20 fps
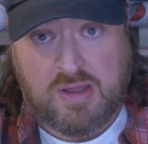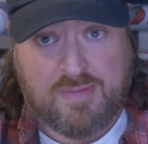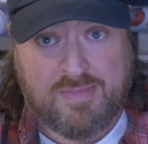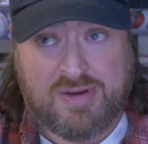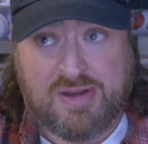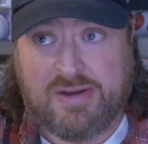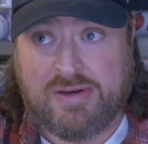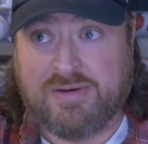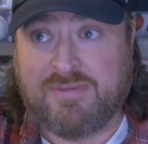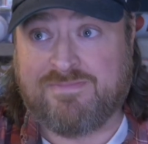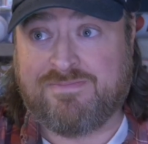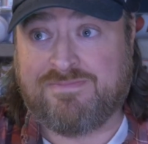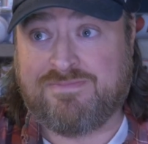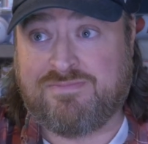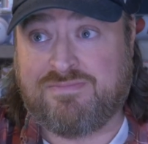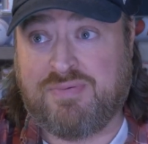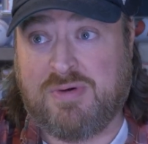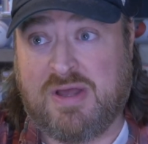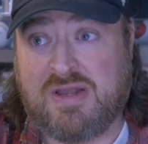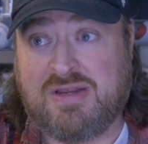I mean,
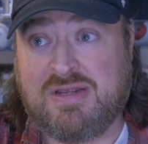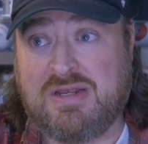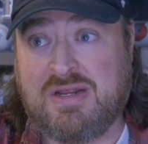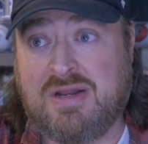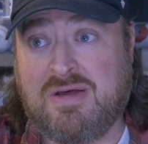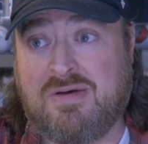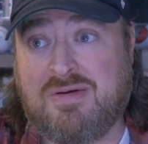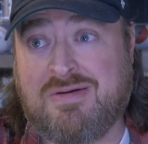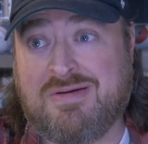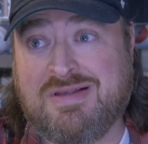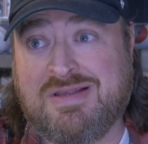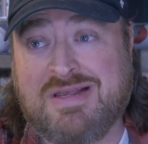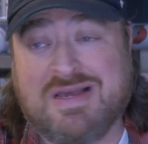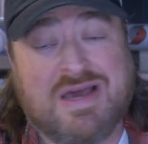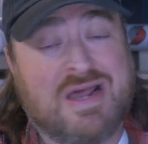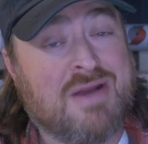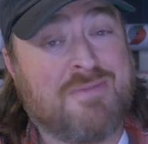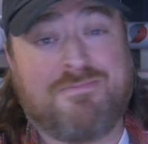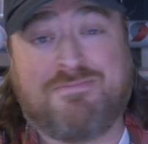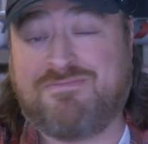but you know, you
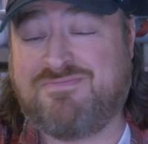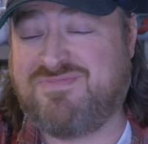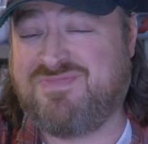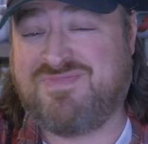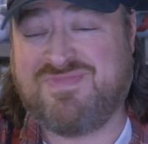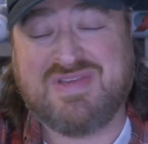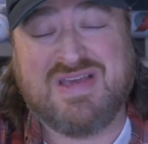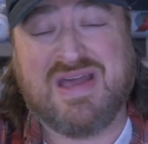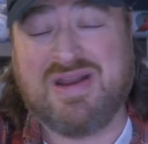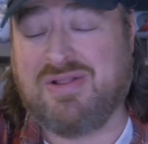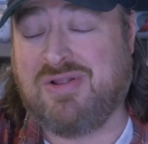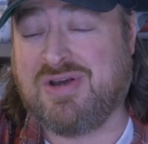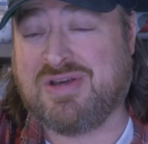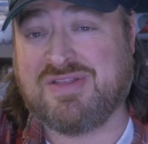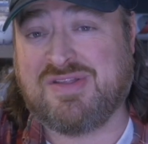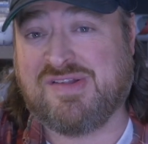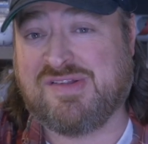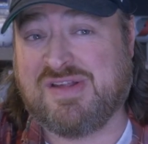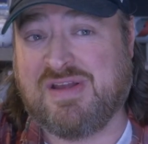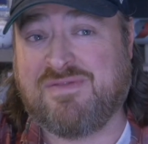gotta you gotta look
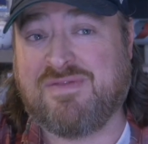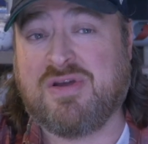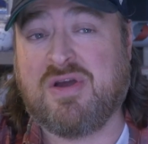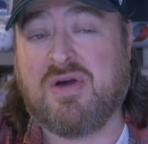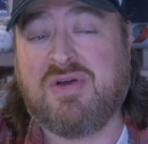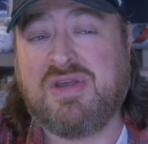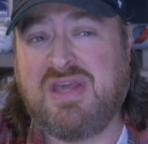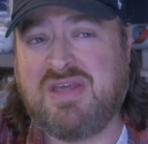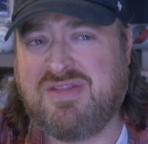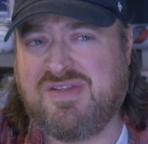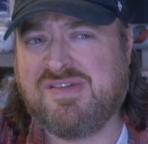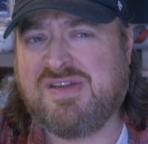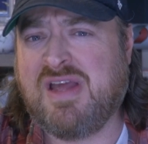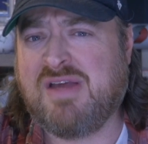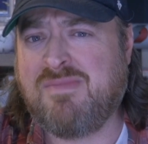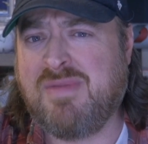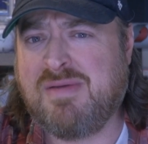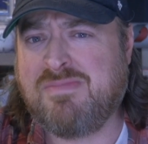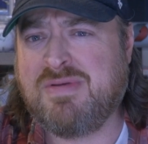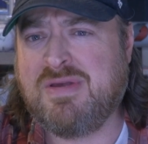at this stuff and go, yeah, this
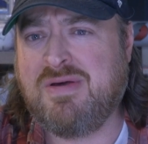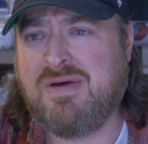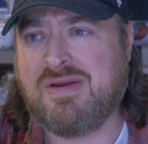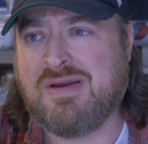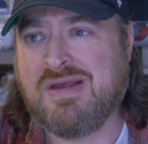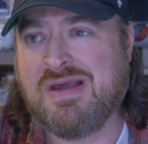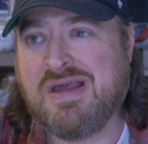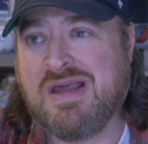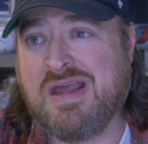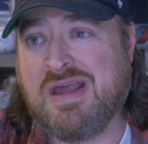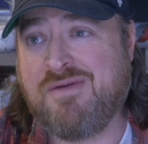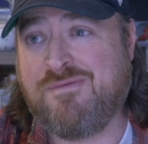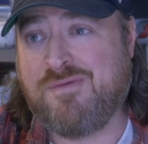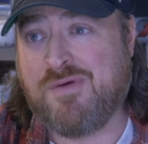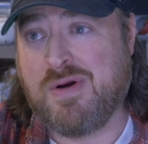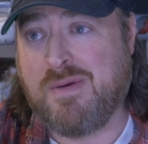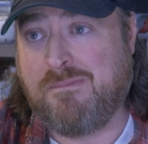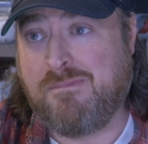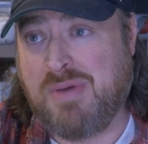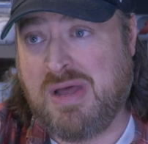guy might be good. And
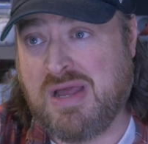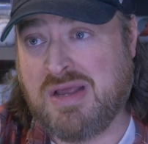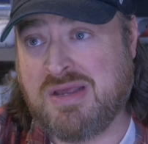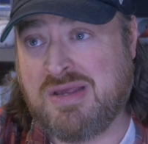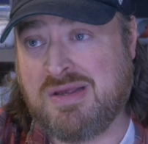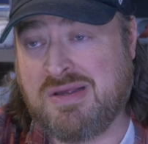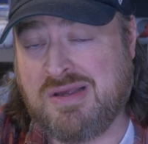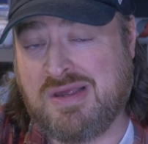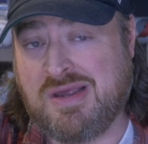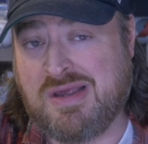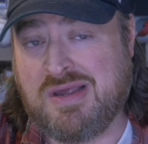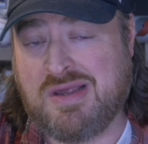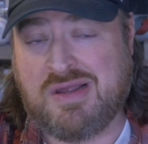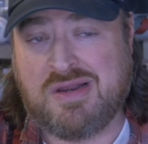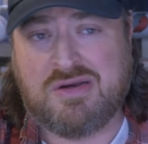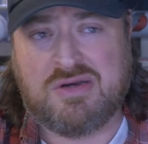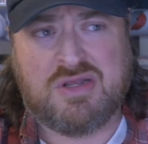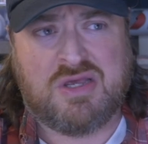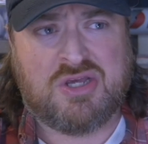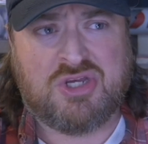for a buck
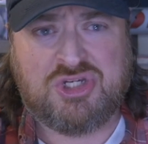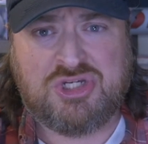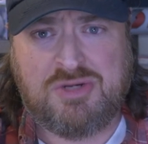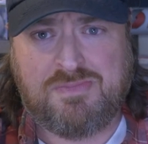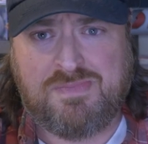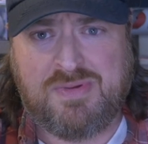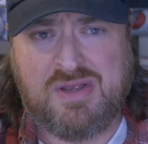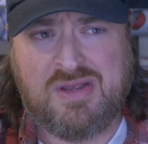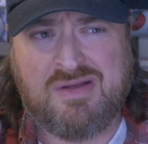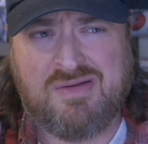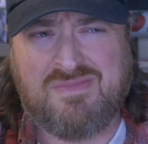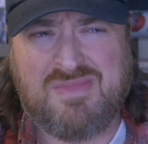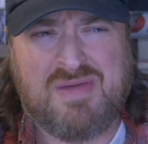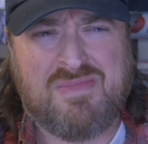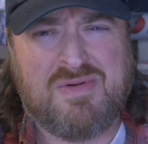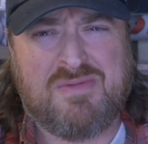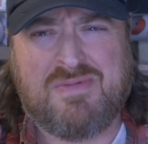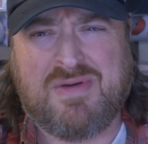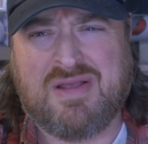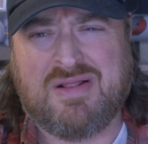and uh, shipping,
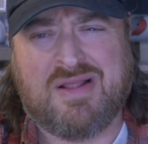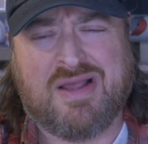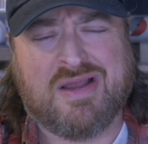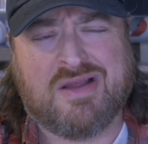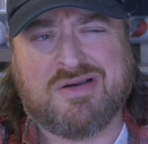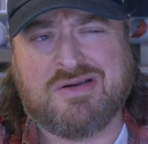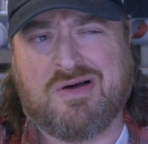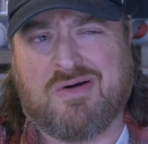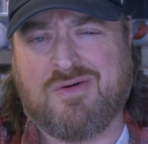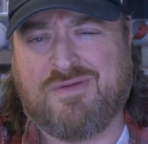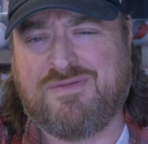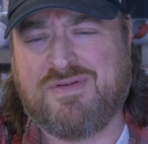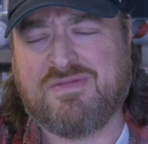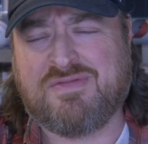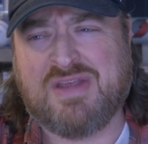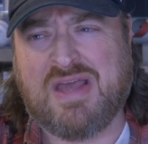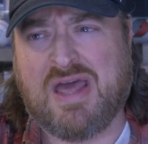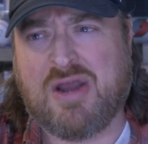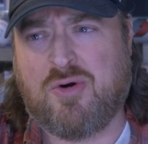maybe paid like a dollar fifty.